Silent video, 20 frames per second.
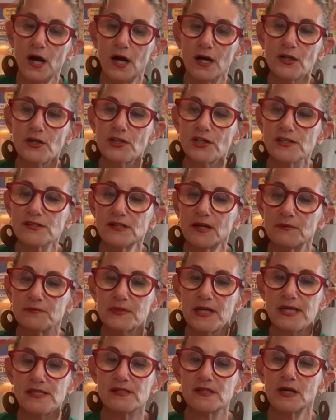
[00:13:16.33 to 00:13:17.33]
cooks up
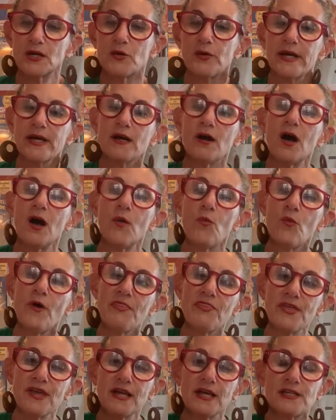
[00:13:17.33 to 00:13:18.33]
nice and quick.
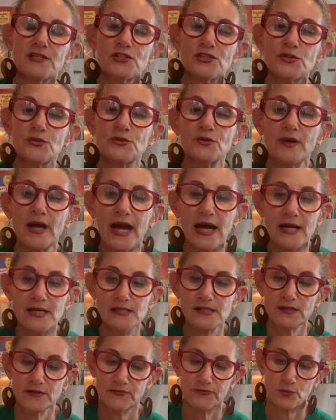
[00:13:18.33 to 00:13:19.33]
One thing I do
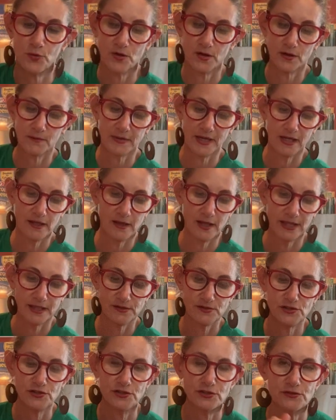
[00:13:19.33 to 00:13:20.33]
ask for my
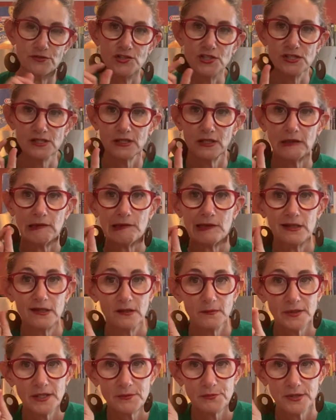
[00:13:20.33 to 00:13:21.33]
clients to do, just a
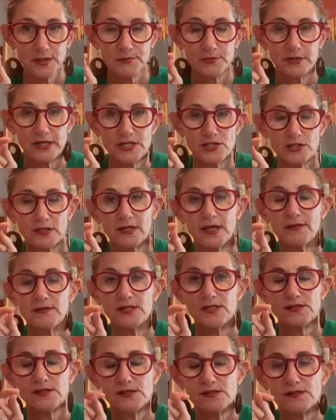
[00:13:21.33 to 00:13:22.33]
little bit of preparation, and
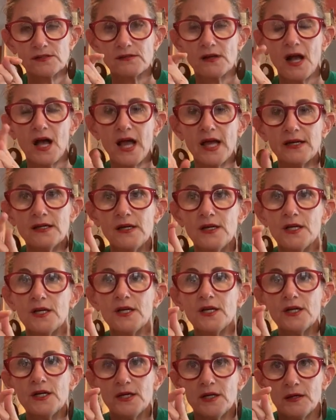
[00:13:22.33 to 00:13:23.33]
this is not
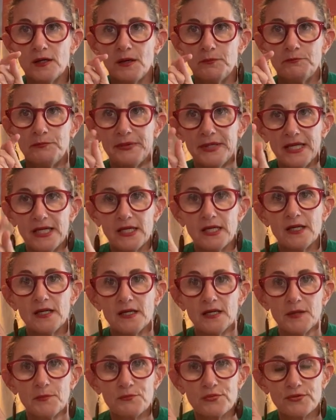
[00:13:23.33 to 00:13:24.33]
a big
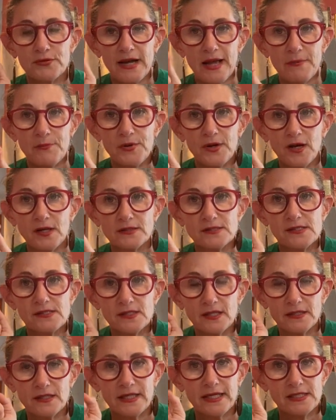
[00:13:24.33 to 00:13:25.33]
prep on
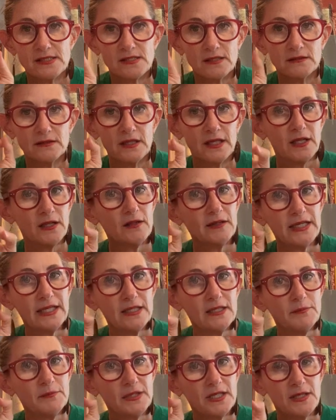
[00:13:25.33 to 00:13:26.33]
Sunday, it's a little
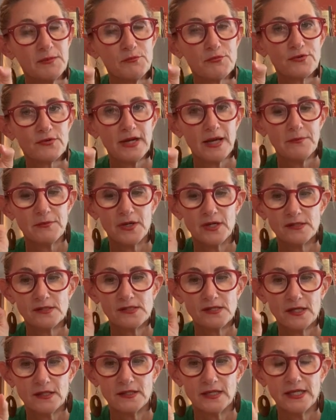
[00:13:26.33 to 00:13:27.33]
itty bitty prep on
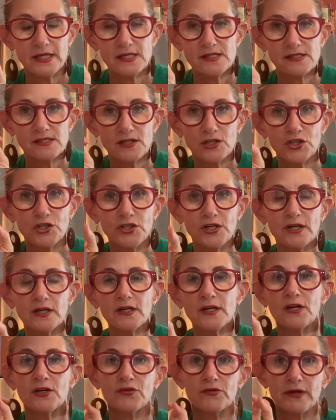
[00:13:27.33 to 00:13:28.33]
Sunday, is cook
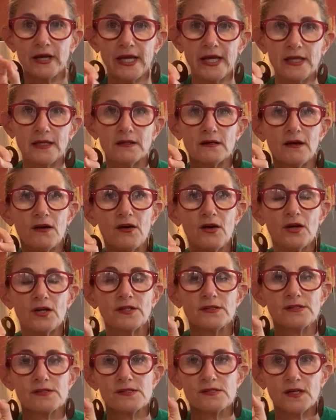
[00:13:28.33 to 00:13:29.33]
a grain
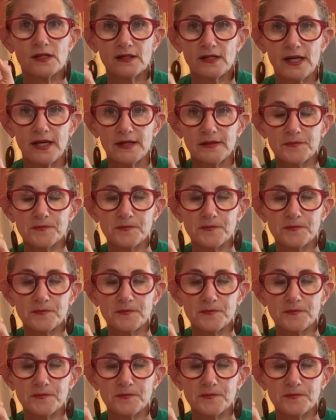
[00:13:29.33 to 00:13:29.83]
on Sunday.